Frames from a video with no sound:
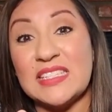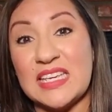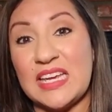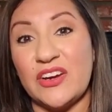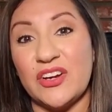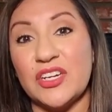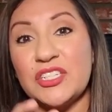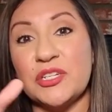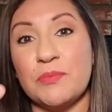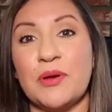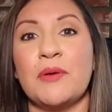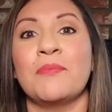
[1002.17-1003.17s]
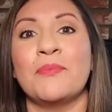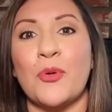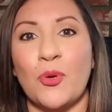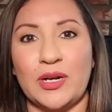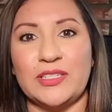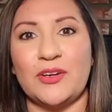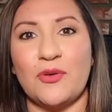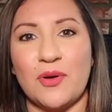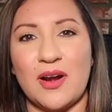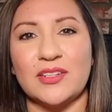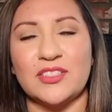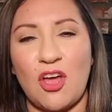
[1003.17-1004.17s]
here to put more decor
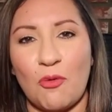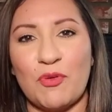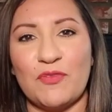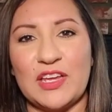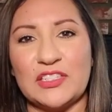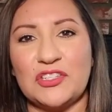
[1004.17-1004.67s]
on top of it.